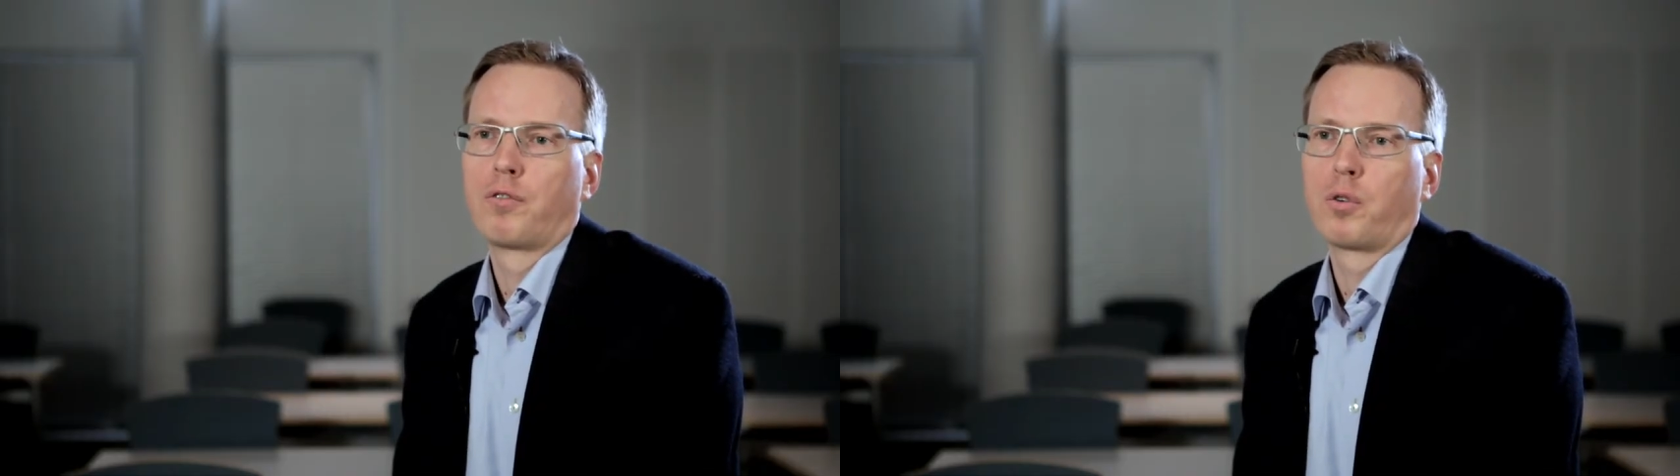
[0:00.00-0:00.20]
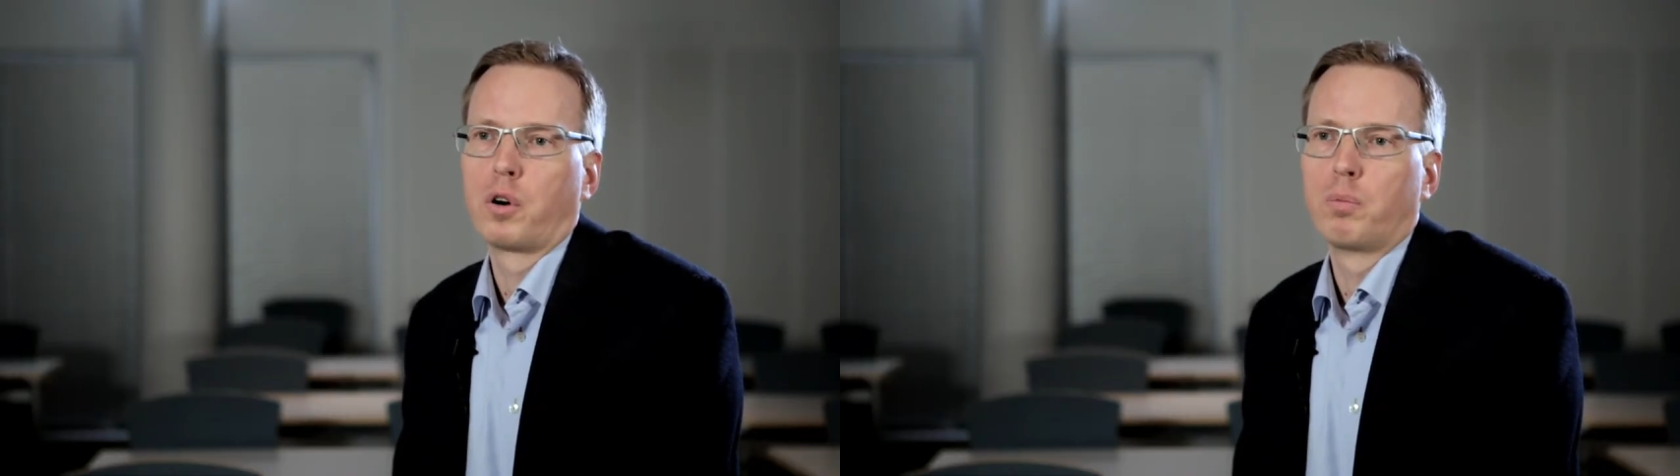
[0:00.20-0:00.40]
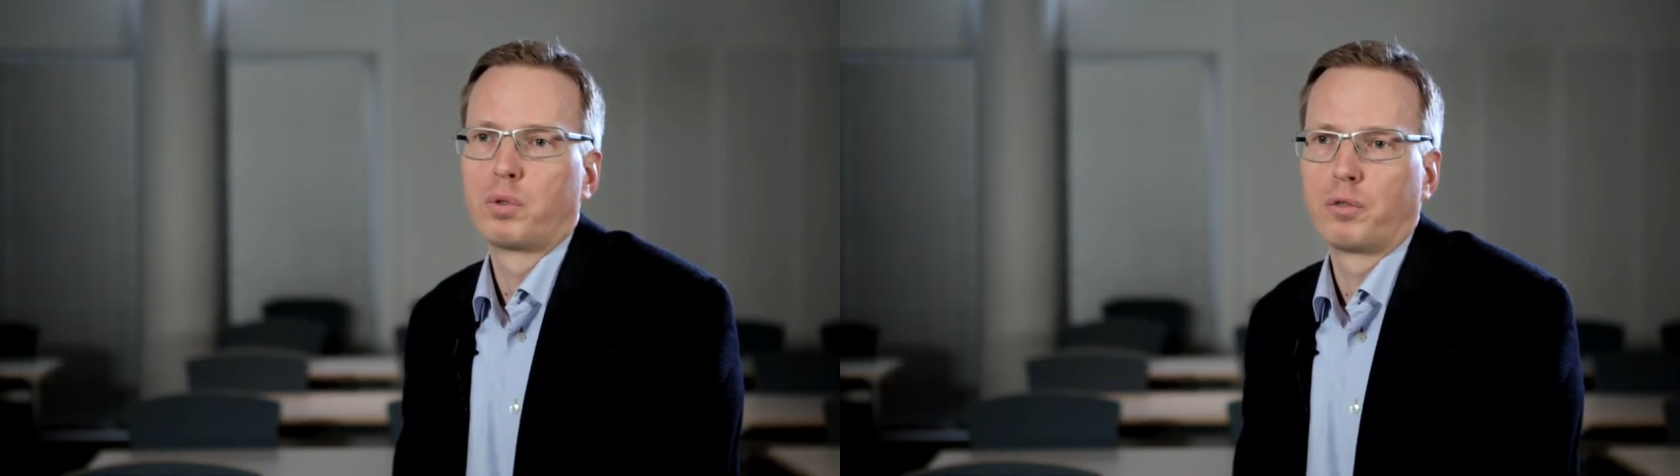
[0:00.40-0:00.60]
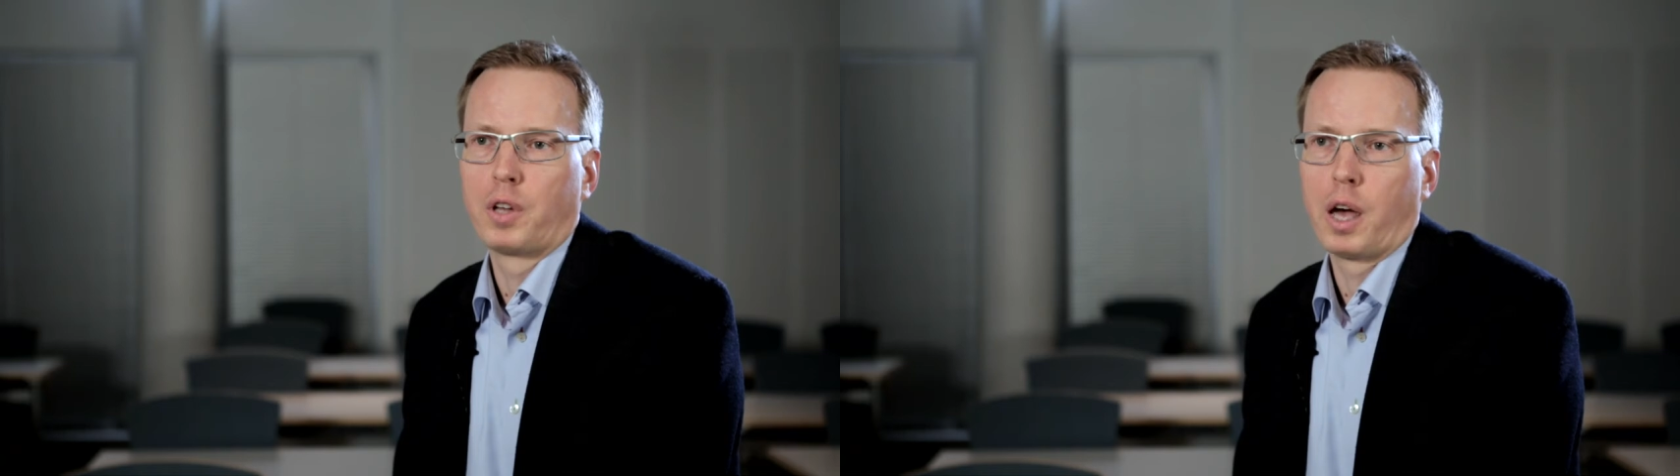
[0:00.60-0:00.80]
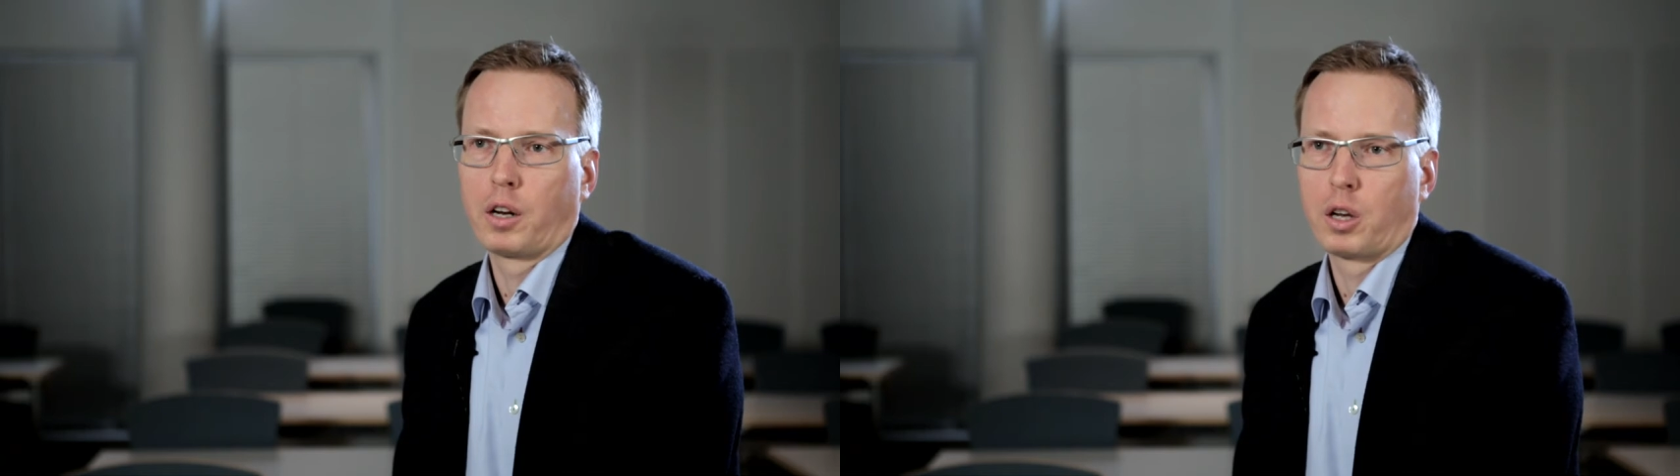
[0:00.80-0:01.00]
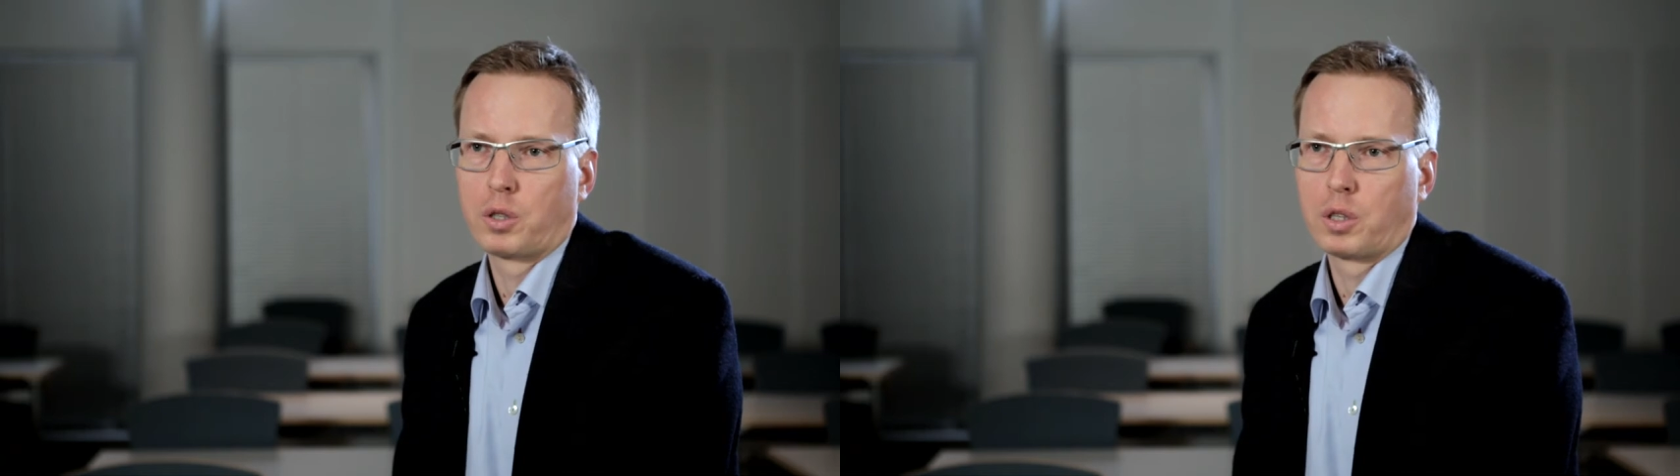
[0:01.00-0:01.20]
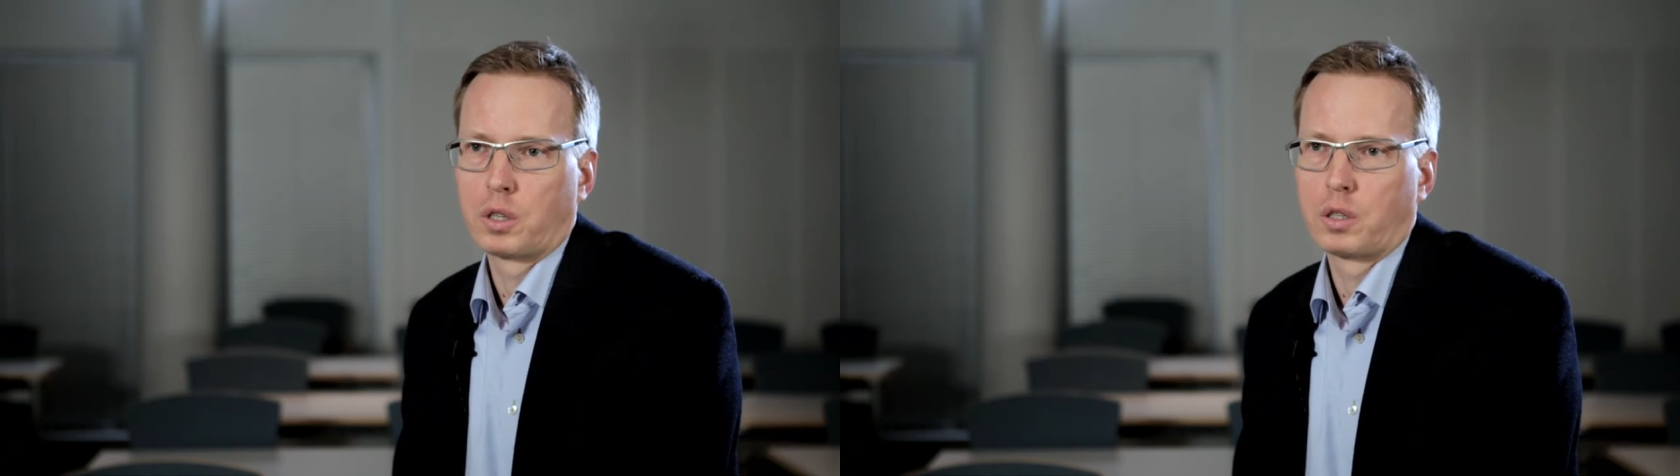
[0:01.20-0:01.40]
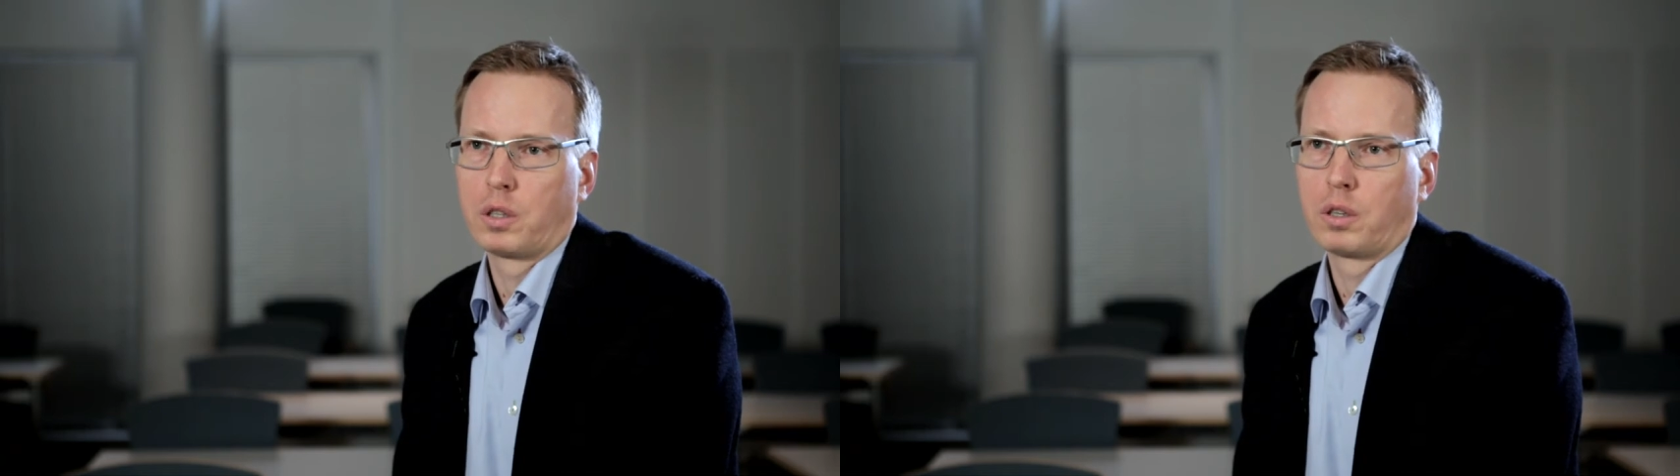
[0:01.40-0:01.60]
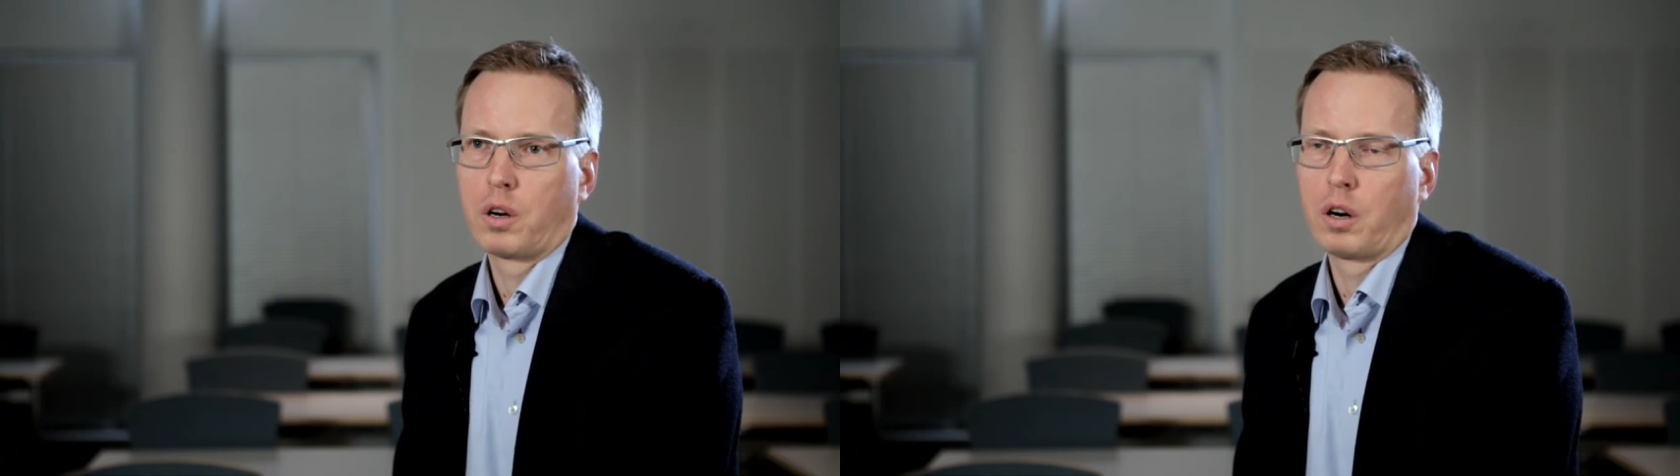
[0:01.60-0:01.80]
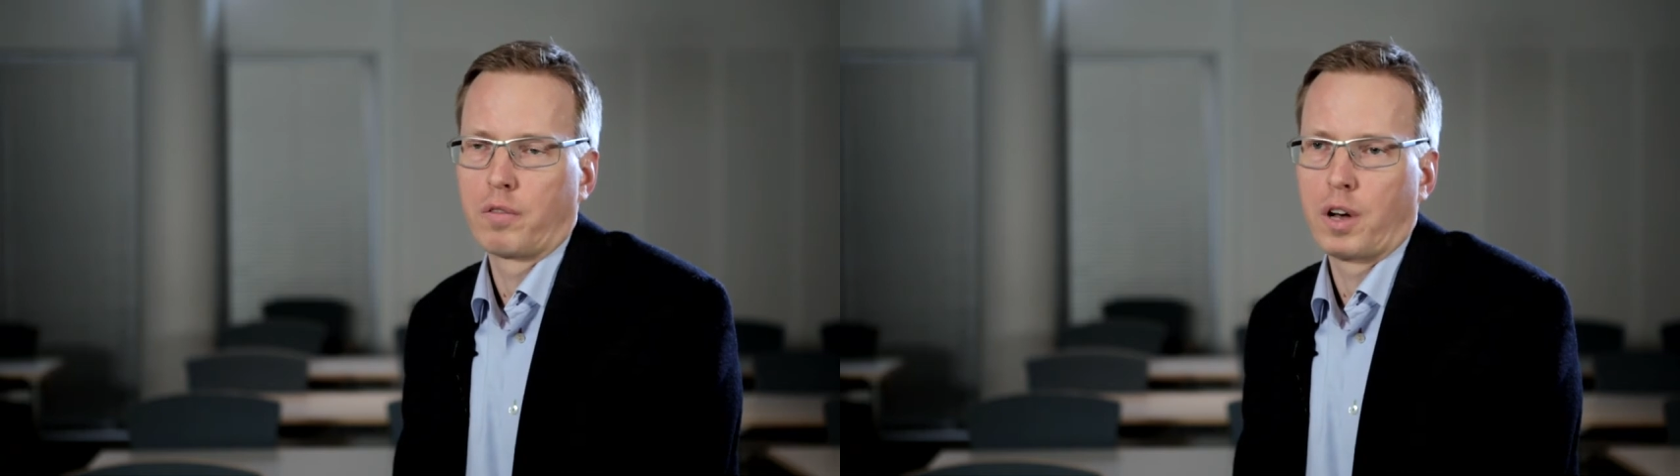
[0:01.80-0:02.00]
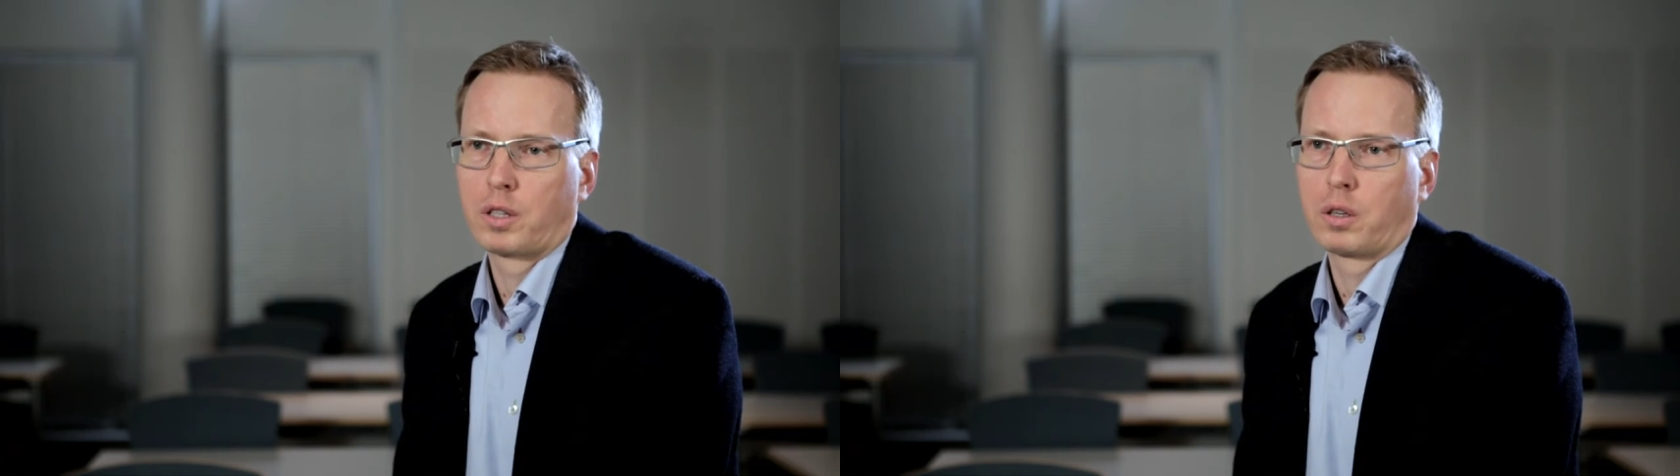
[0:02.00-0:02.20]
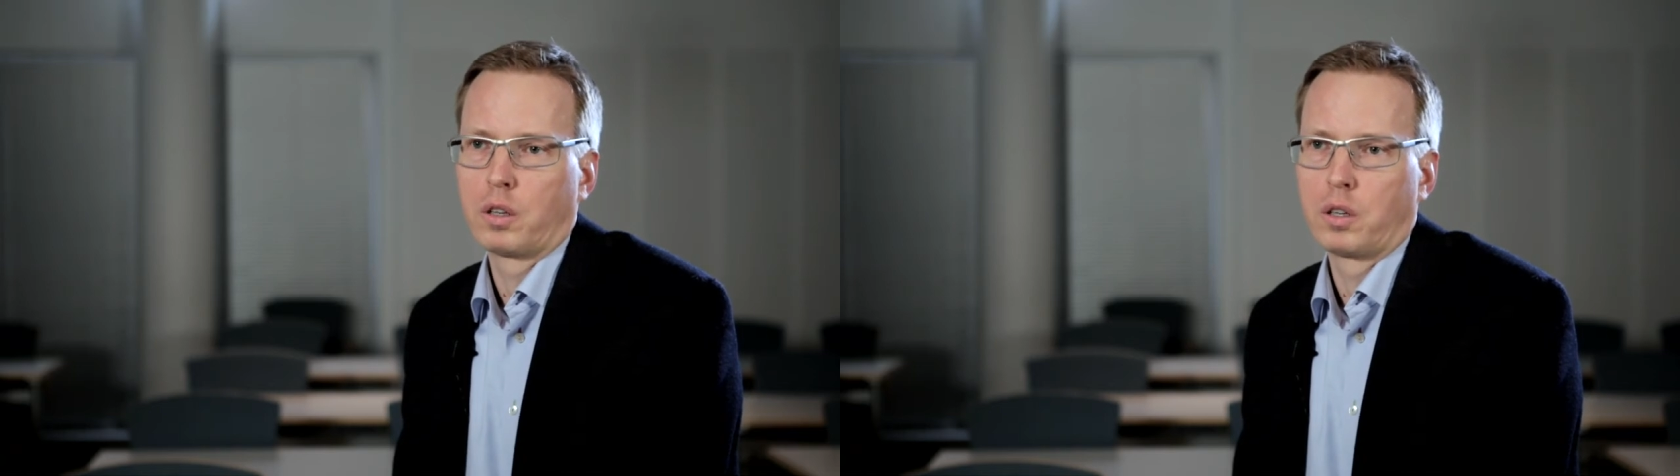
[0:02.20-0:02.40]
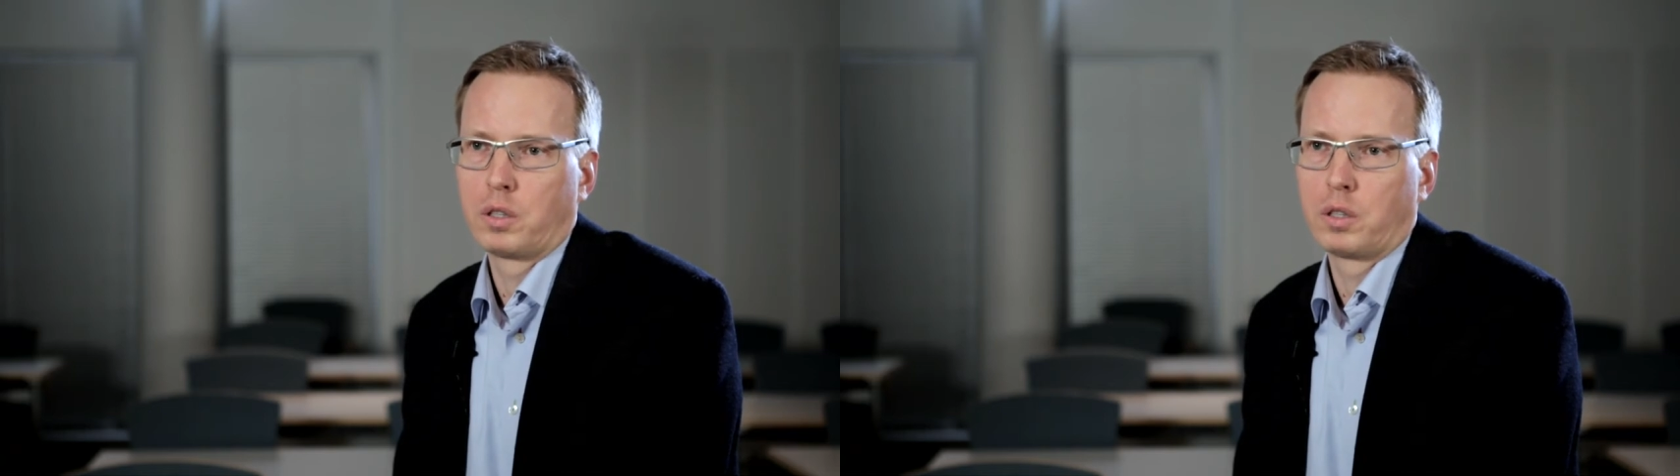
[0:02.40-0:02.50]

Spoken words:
for improved diagnostics in cardiovascular